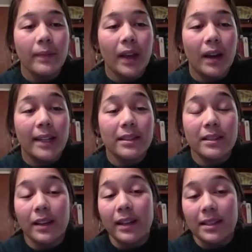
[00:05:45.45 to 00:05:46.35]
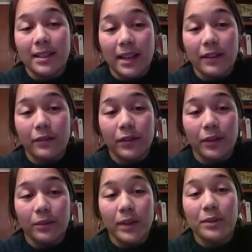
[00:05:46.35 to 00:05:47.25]
I decided to stand for
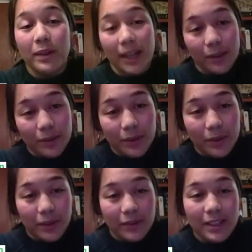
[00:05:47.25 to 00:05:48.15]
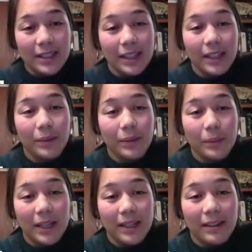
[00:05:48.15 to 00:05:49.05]
regional council, obviously,
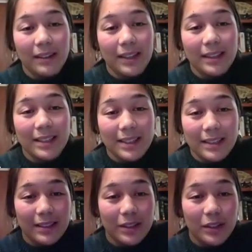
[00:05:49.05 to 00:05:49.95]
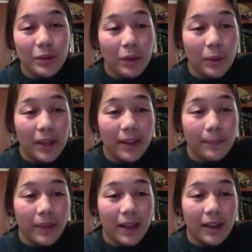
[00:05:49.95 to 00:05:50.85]
when I attended this youth hui
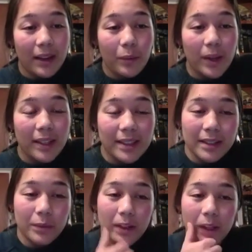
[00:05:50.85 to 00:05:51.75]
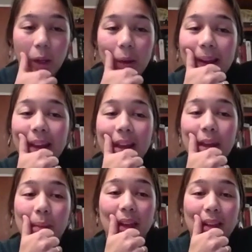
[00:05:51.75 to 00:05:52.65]
in Wellington with Chlöe
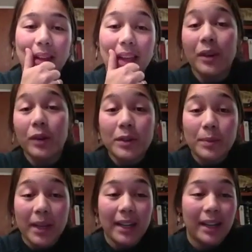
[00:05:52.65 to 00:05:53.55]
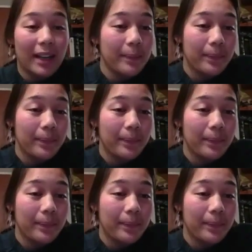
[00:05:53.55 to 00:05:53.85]
being the keynote speaker.